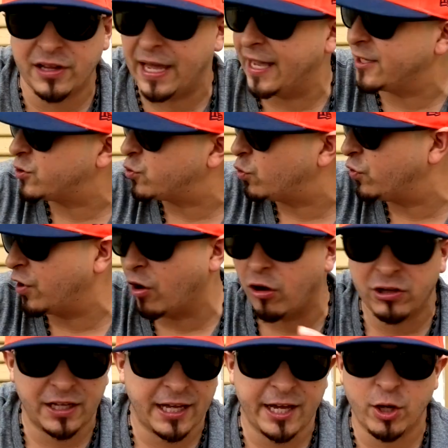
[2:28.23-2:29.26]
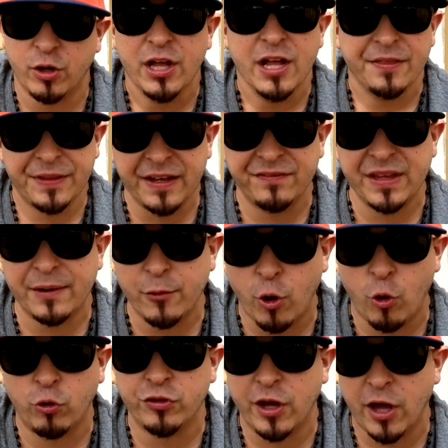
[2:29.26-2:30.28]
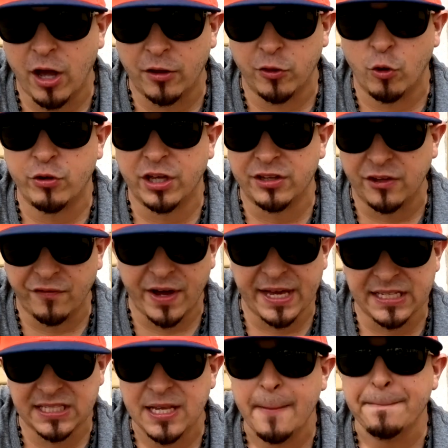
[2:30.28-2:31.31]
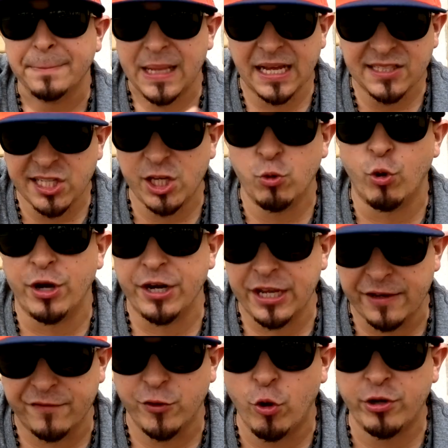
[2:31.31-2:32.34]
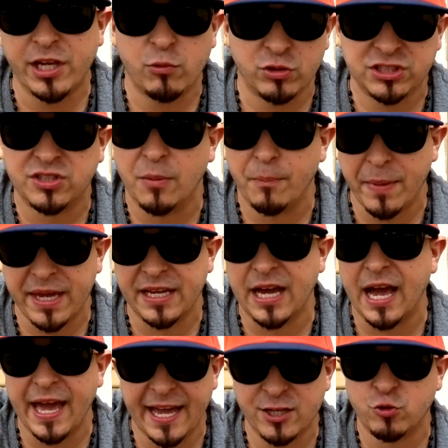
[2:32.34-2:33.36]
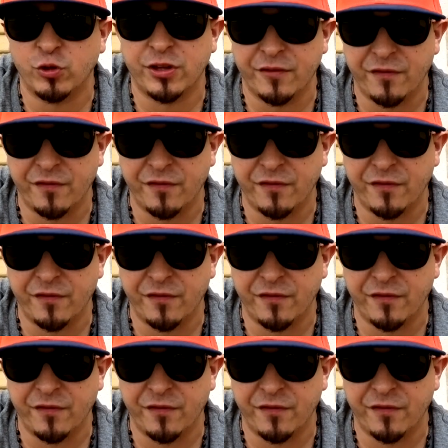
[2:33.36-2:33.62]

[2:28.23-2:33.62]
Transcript: on Android, they're all on iOS. They've never owned a Nokia device. I'll tell you what, if Nokia was to make an Android